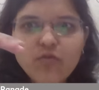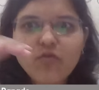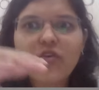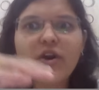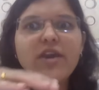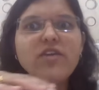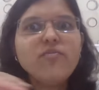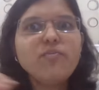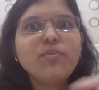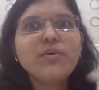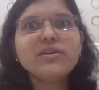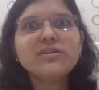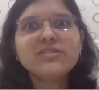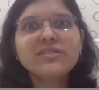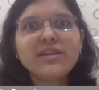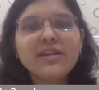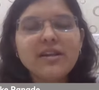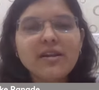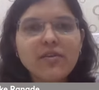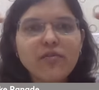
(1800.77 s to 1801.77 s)

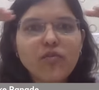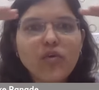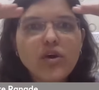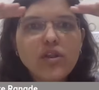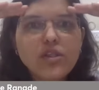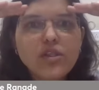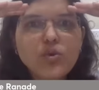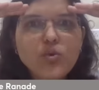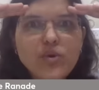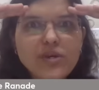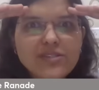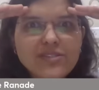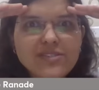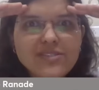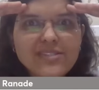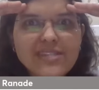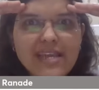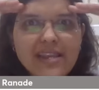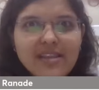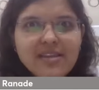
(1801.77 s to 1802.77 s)
5% for
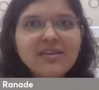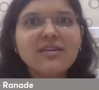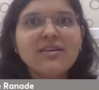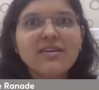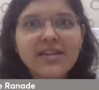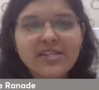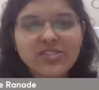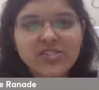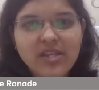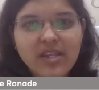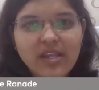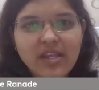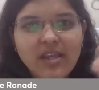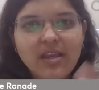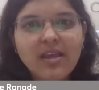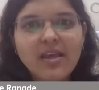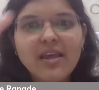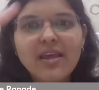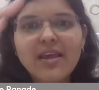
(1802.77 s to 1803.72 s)
US 10-year treasury,